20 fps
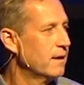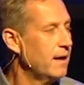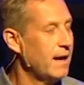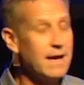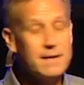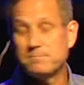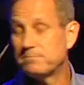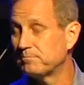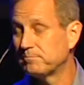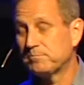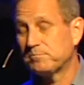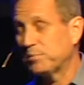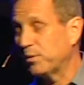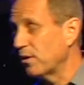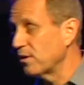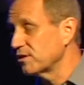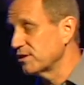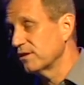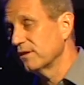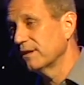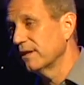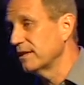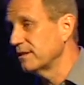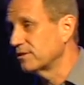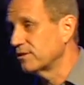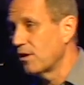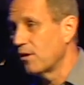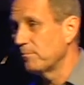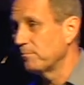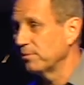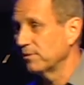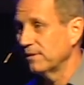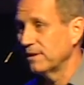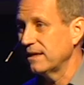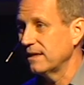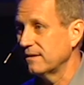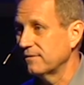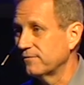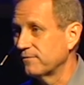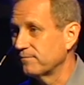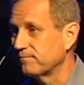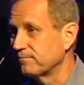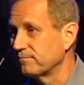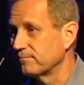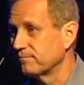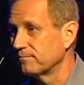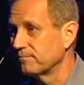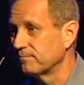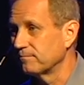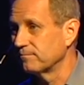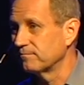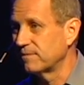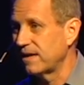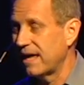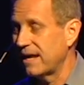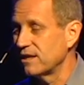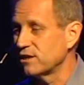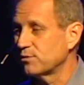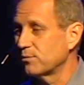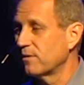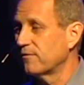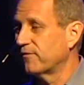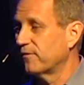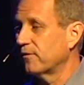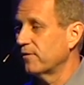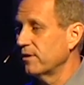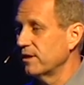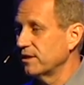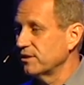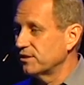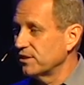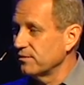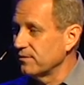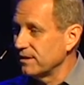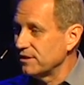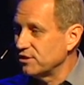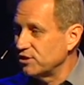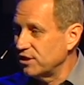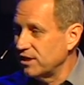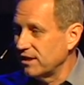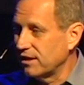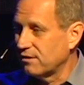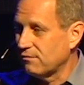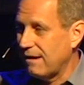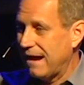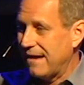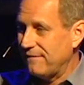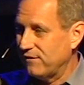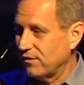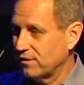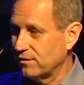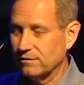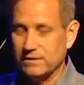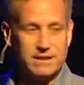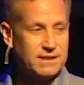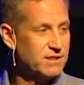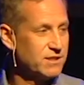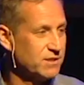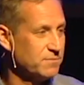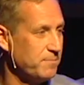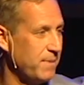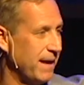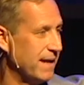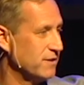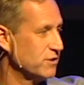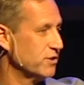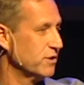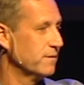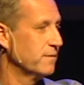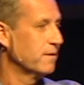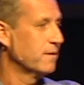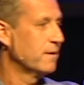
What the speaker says: I personally don't believe that is referring to a geographical expansion.